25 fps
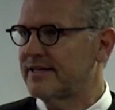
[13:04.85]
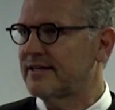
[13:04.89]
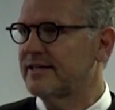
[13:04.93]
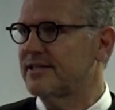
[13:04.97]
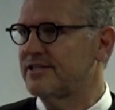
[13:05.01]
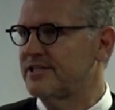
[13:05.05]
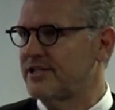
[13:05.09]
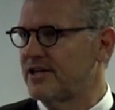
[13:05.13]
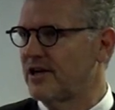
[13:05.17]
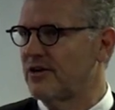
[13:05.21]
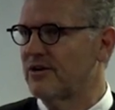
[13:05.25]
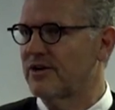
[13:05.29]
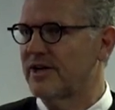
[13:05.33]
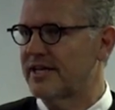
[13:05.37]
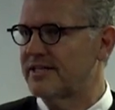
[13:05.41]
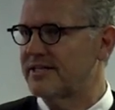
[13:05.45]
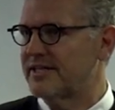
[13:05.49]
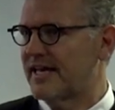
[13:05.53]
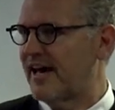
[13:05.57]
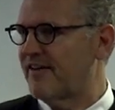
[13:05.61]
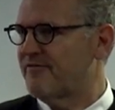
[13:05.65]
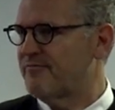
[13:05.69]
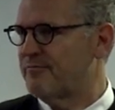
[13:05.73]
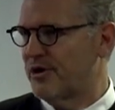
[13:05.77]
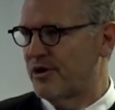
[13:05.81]
because you don't get to
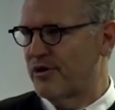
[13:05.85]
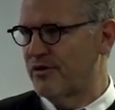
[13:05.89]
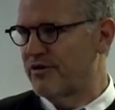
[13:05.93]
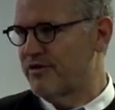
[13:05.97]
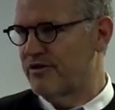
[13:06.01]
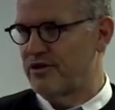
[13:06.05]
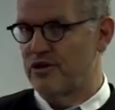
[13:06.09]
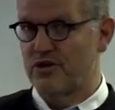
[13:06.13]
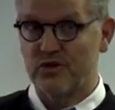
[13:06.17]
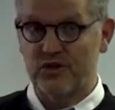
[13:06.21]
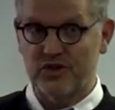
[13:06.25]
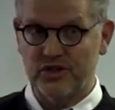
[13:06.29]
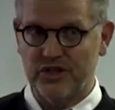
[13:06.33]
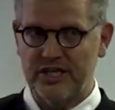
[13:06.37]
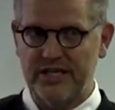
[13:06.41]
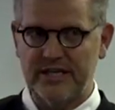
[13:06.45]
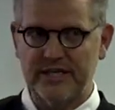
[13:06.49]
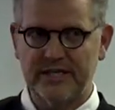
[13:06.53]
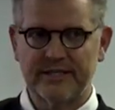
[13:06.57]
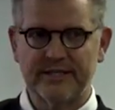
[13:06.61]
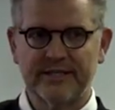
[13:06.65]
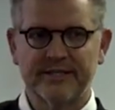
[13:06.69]
have both usually.